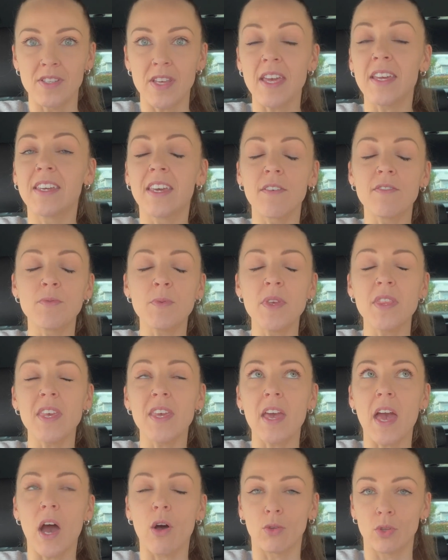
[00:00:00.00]
He gives me
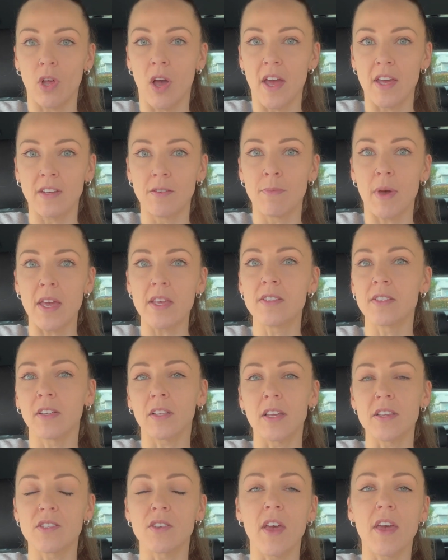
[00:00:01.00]
the outline,
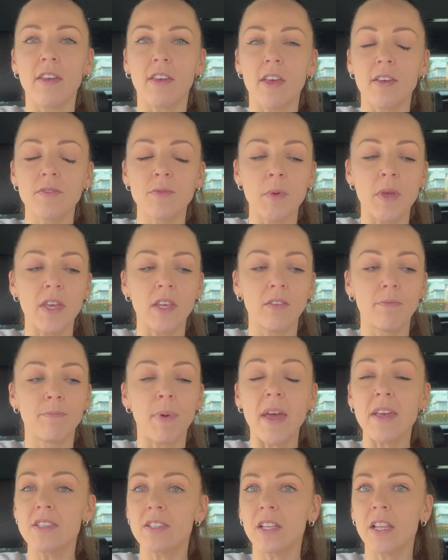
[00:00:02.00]
basically. So he gives me
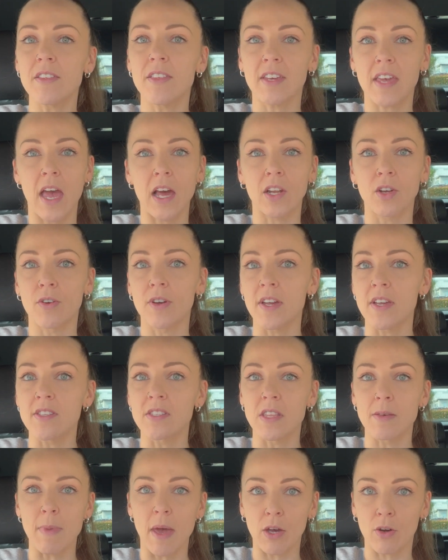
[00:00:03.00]
basically the calories
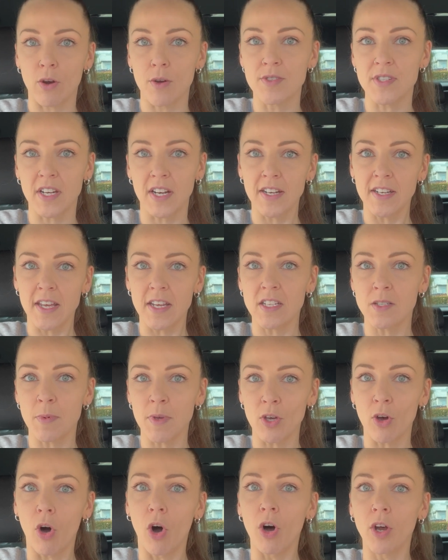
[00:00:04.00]
and the macros that I need to
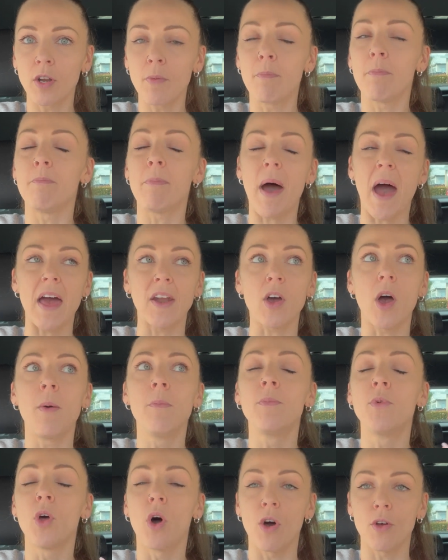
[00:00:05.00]
be on, but
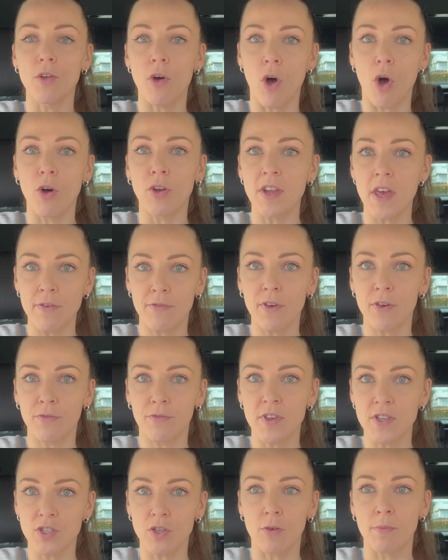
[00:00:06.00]
I'm not on if it
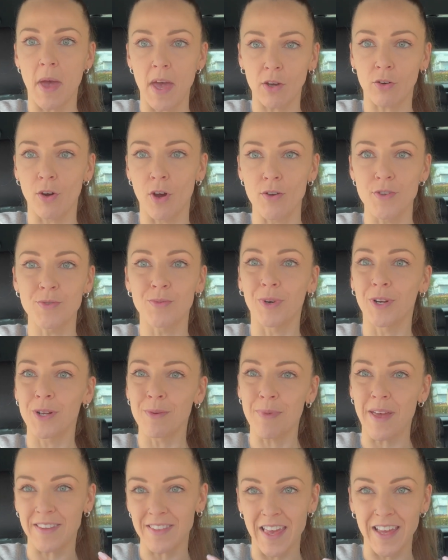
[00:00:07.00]
fits your macros. Wanted to
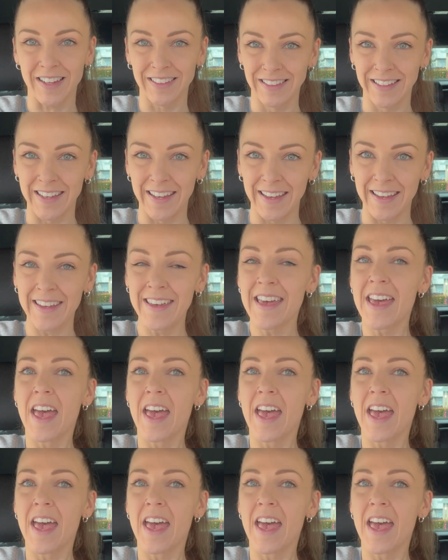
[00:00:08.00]
make that clear.